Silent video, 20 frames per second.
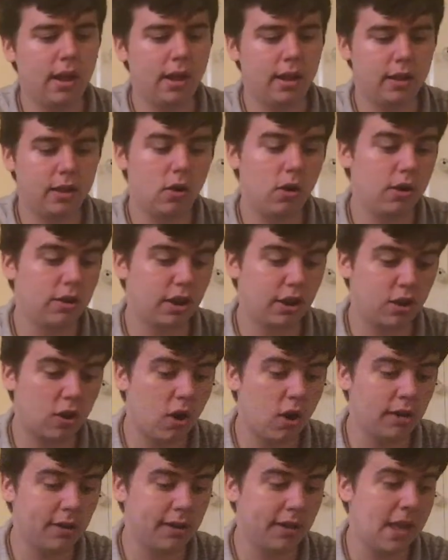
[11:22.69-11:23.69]
As long as the
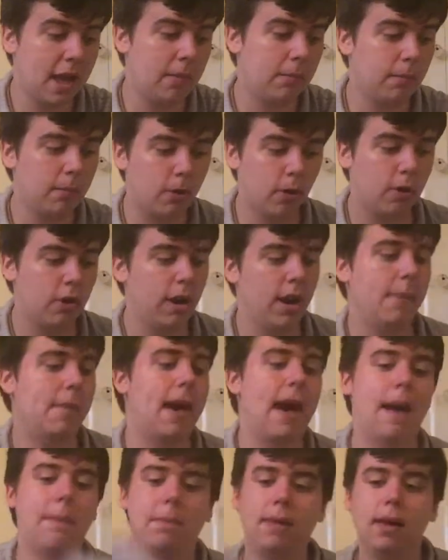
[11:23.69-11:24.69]
songs on the album are good, I'm
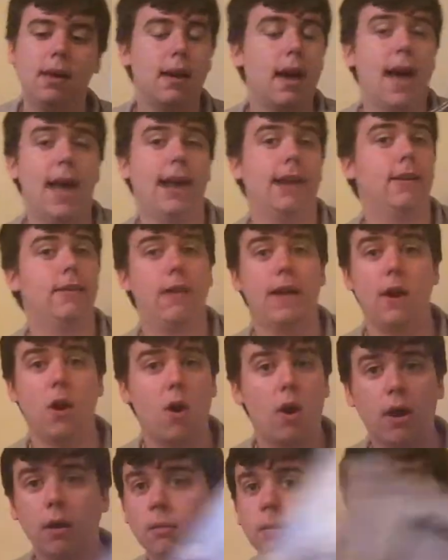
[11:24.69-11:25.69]
happy. And they
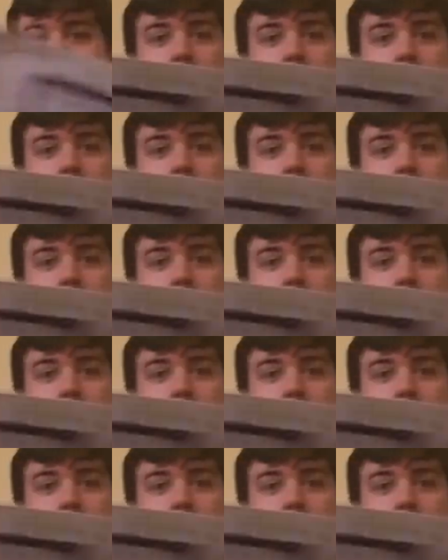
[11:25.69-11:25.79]
are.